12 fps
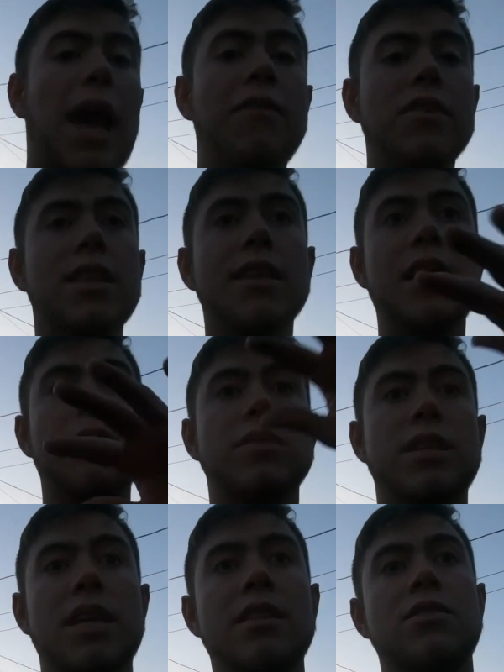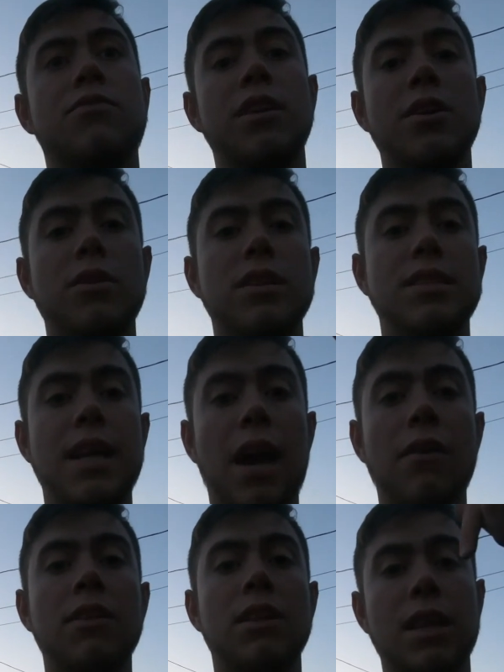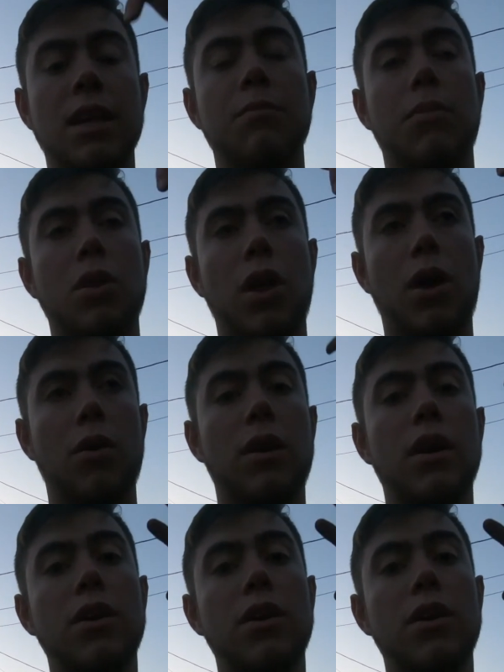Everything that was in this video is down the link below,